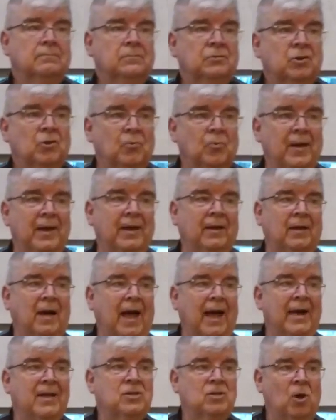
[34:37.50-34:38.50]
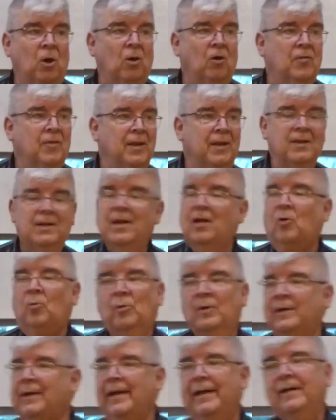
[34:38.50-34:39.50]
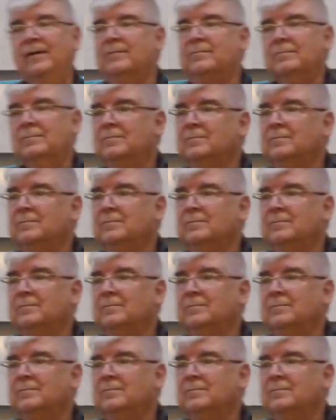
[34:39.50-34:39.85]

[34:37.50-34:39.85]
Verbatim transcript: to realize all the iniquity